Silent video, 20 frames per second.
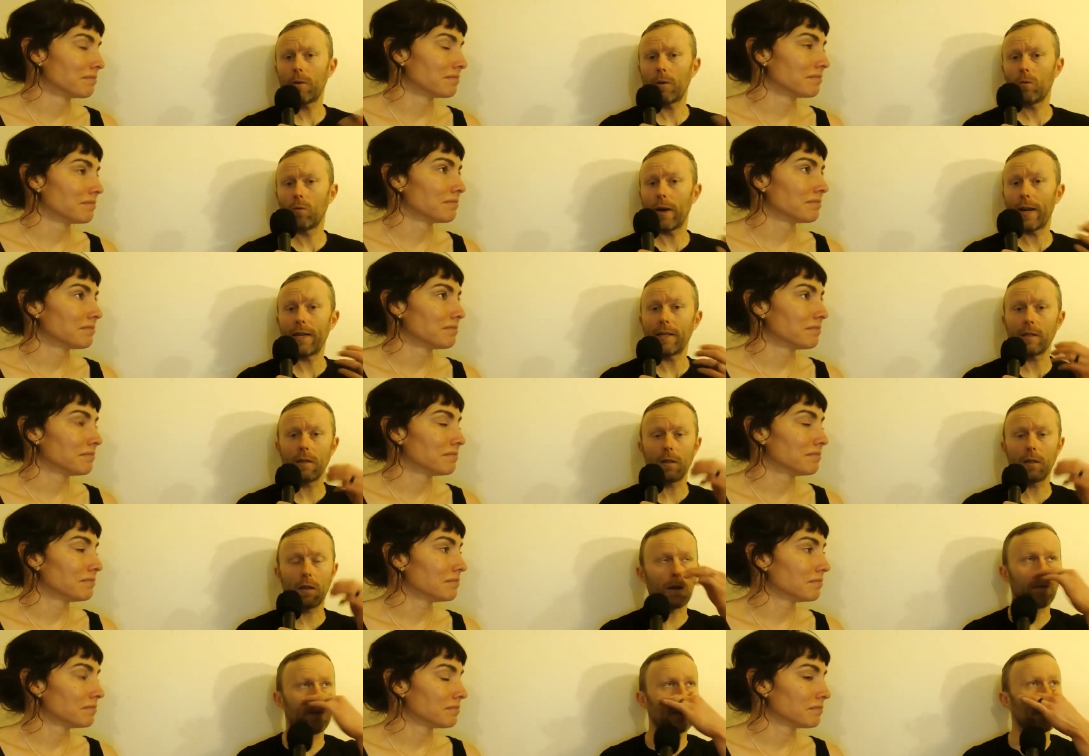Speaker 1: I would raise a
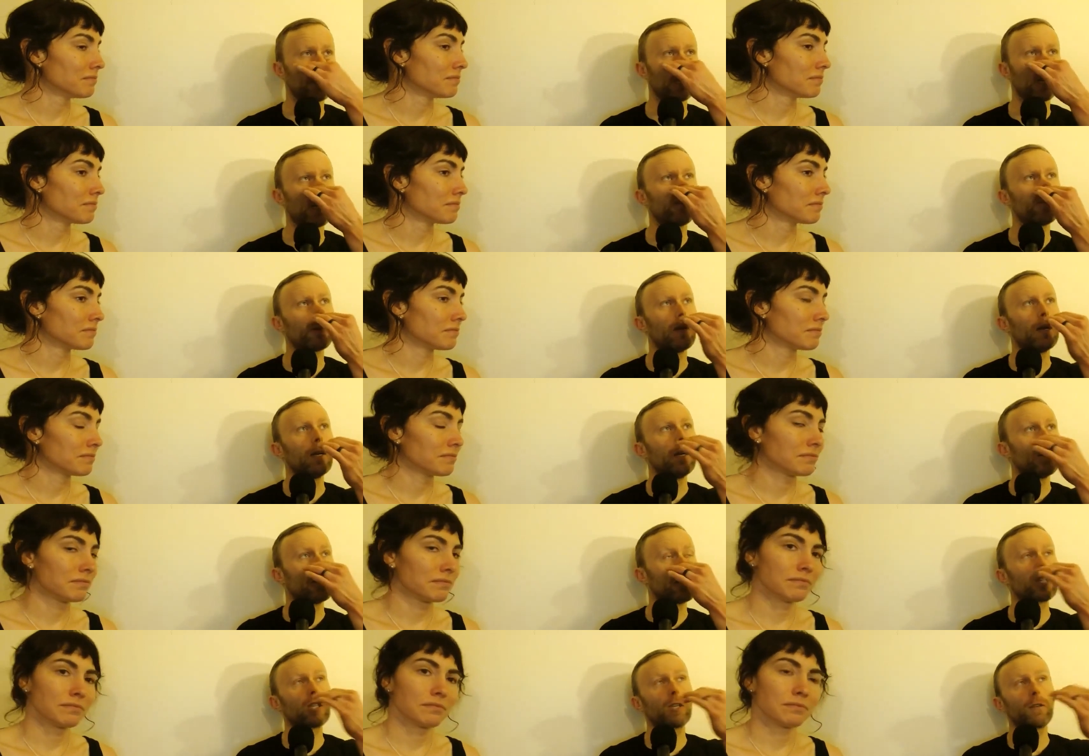lot of these up,
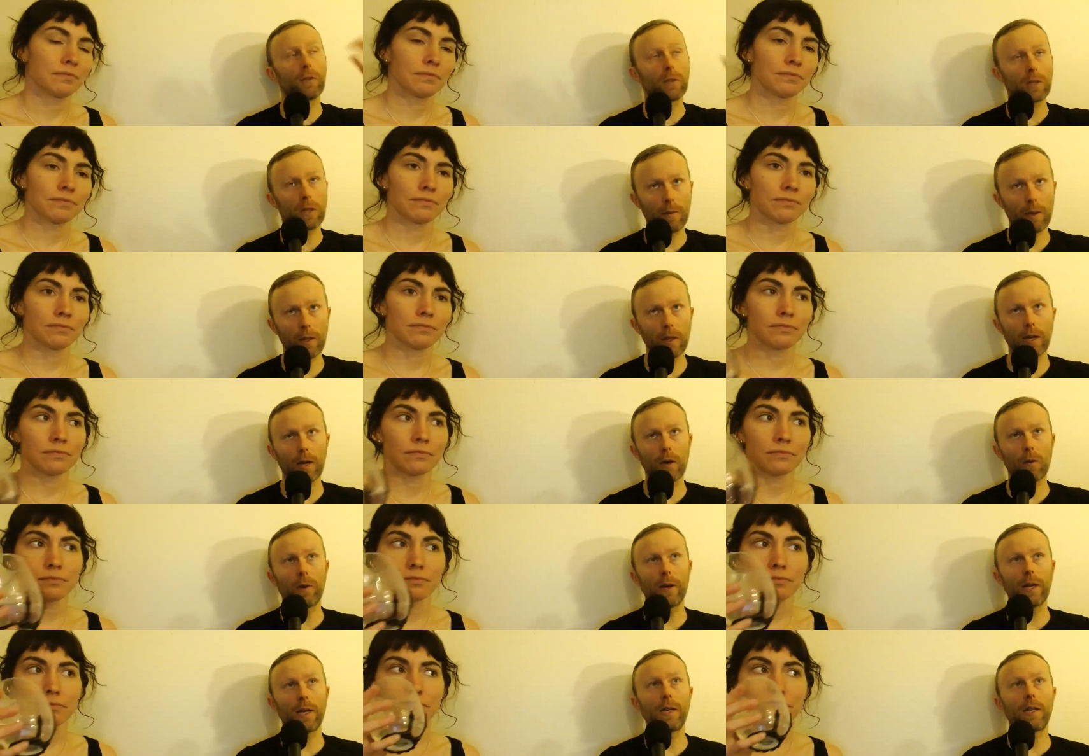especially for something like a
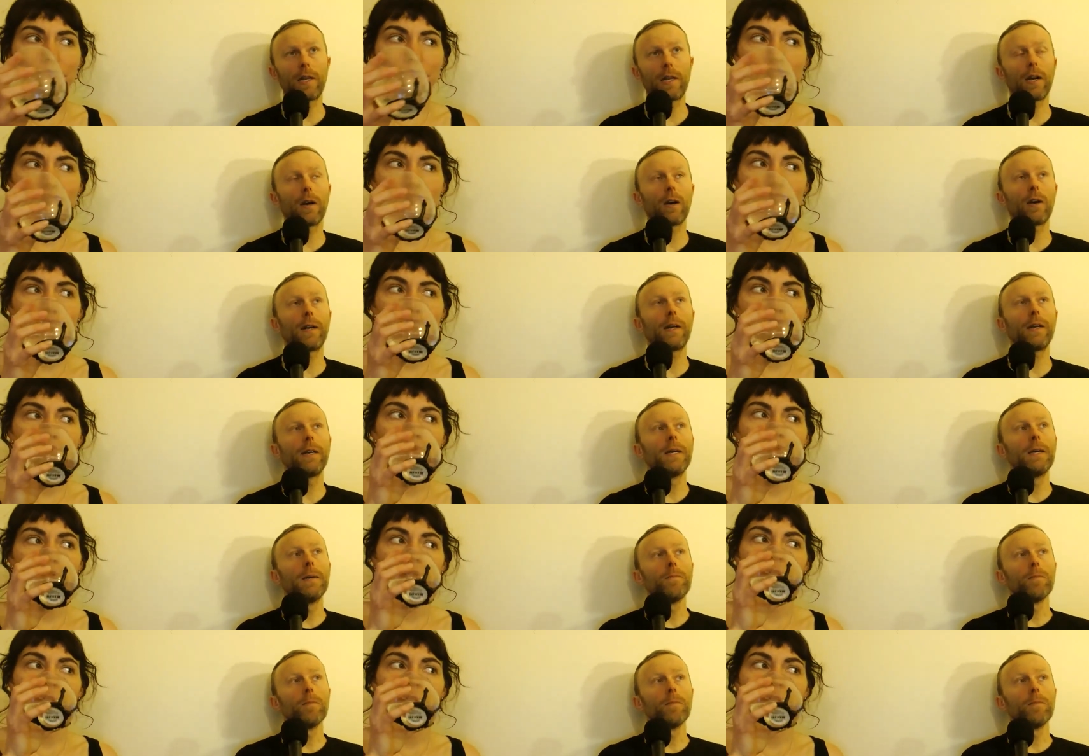weighted carry.